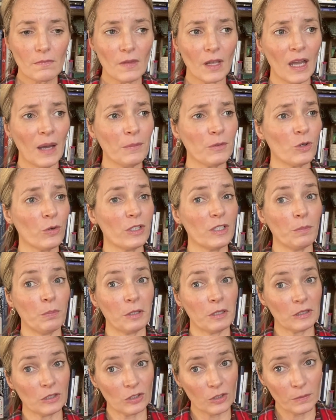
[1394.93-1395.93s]
I'm going to put
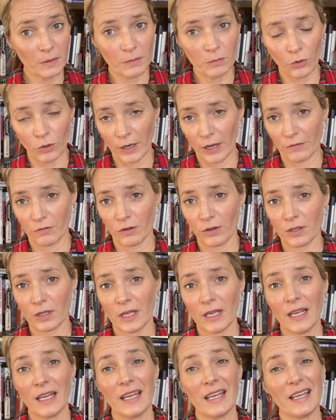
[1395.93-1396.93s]
a little bit more effort
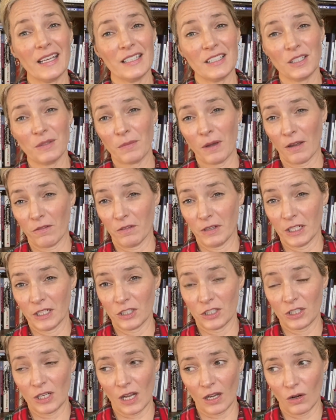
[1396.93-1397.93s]
into my
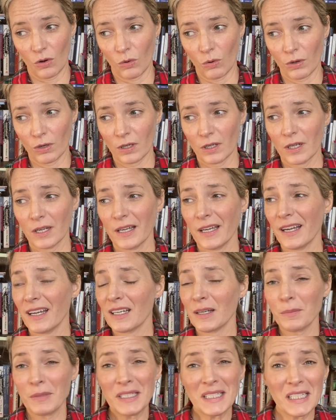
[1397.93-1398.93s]
vintage decor, and
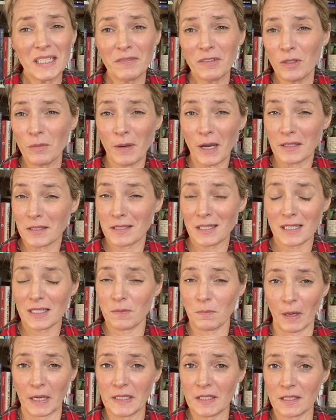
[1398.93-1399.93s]
I'm going to give it about 6
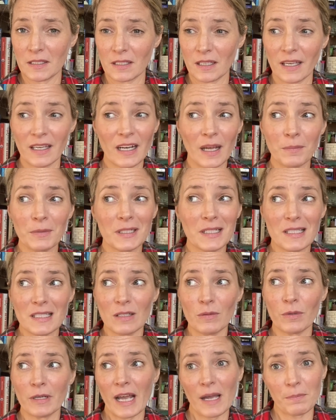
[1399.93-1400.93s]
months, and I'm going to see
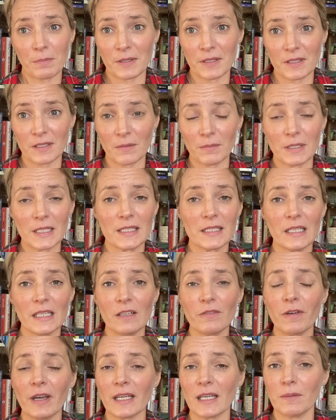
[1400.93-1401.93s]
what happens. I'm going to see
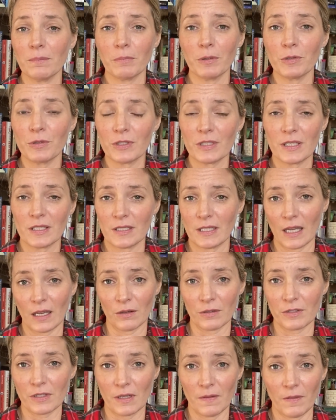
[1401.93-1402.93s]
if I can boost the
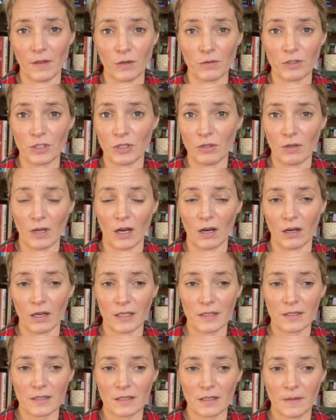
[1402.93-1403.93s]
sales in those 2
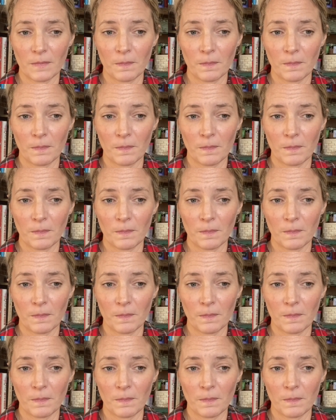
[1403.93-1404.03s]
areas.